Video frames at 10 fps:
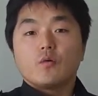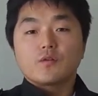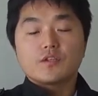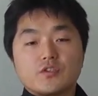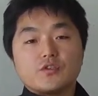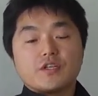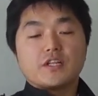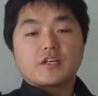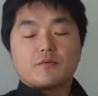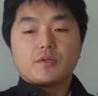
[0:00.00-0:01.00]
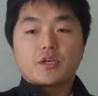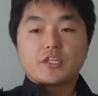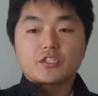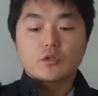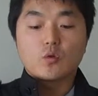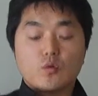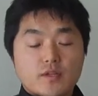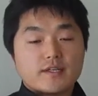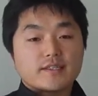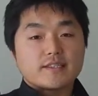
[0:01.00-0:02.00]
what this new telecommunications law
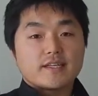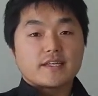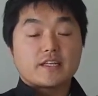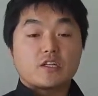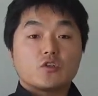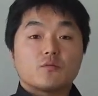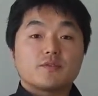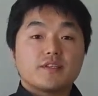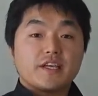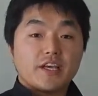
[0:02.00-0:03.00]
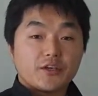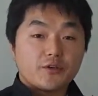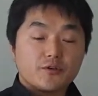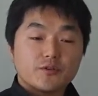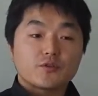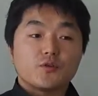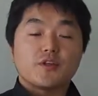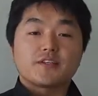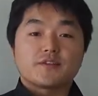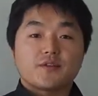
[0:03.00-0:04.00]
does is that it adopts the EU's
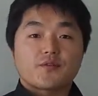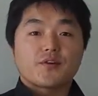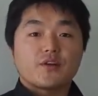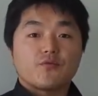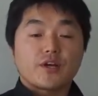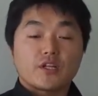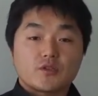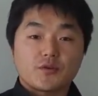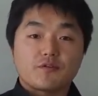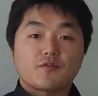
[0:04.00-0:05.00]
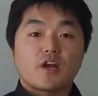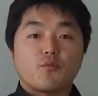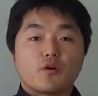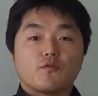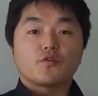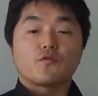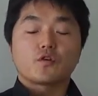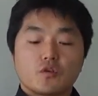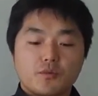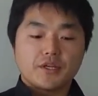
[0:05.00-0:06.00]
2003 regulatory framework for
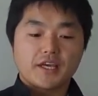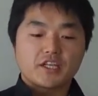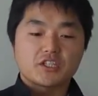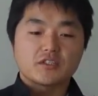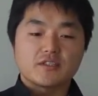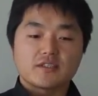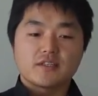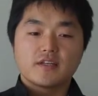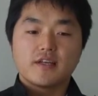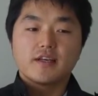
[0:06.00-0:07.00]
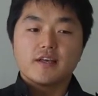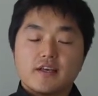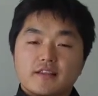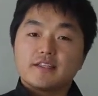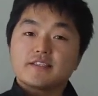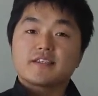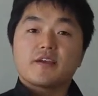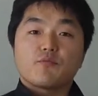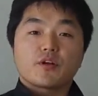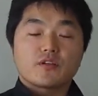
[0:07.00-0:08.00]
communications. This
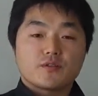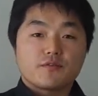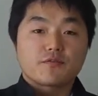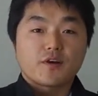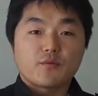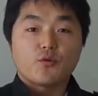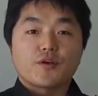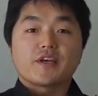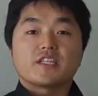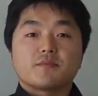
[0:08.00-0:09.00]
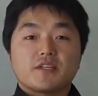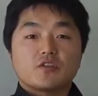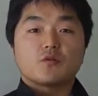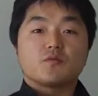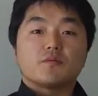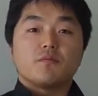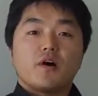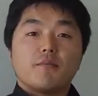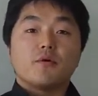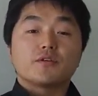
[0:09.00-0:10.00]
same regulatory framework has been adopted
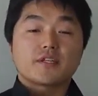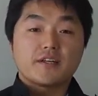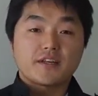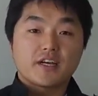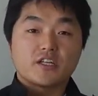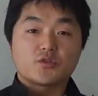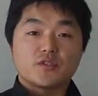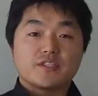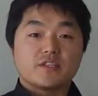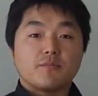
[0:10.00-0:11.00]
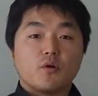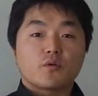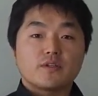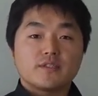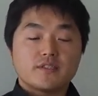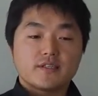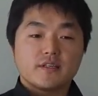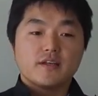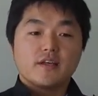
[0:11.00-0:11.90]
by most other countries in the Balkans,